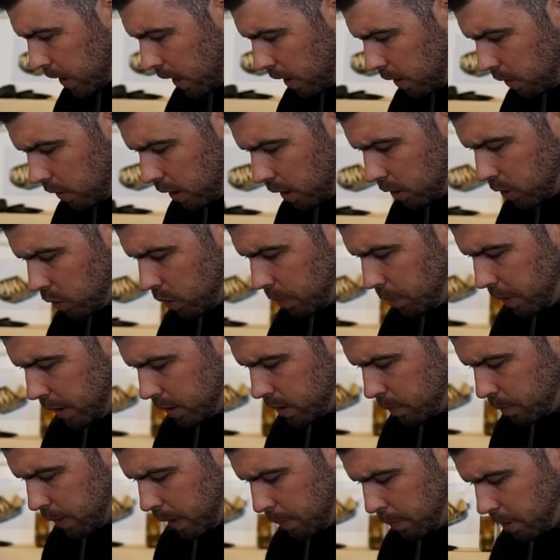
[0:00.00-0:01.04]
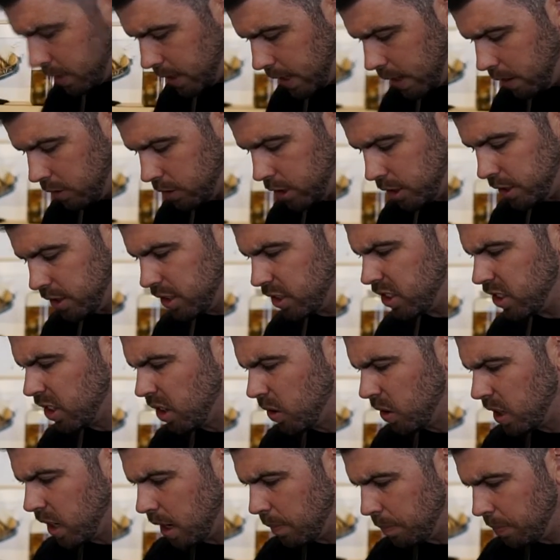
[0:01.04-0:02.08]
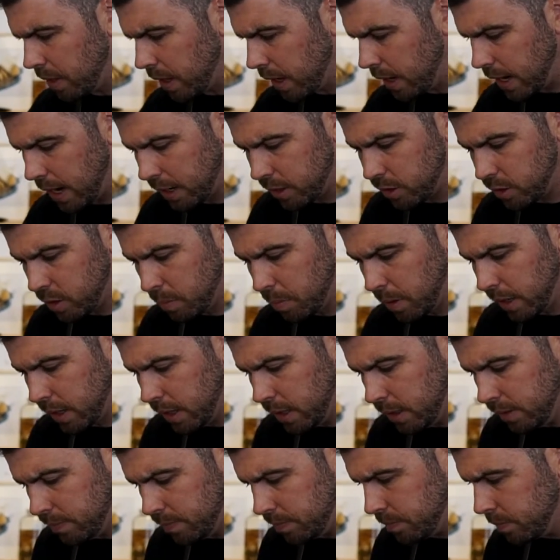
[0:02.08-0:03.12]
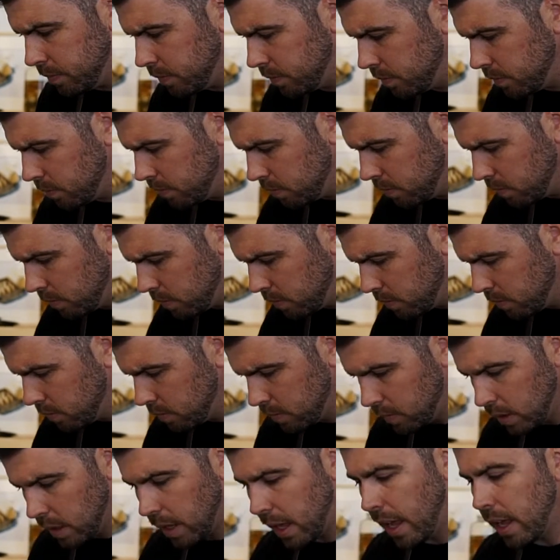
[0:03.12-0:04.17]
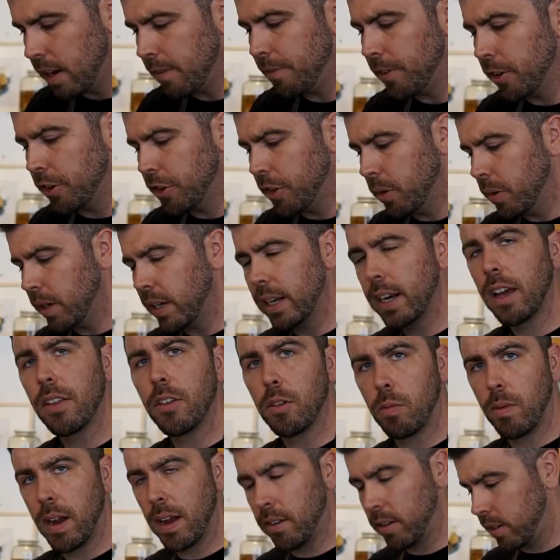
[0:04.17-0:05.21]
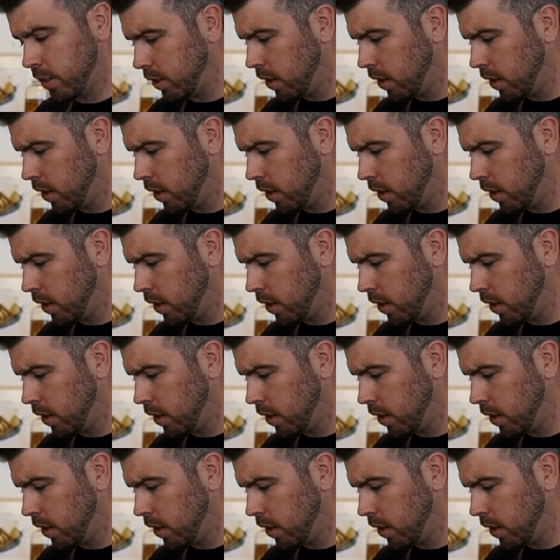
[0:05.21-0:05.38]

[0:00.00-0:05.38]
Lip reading: out onto a piece of paper towel just to soak up that extra butter. And if you're doing another round of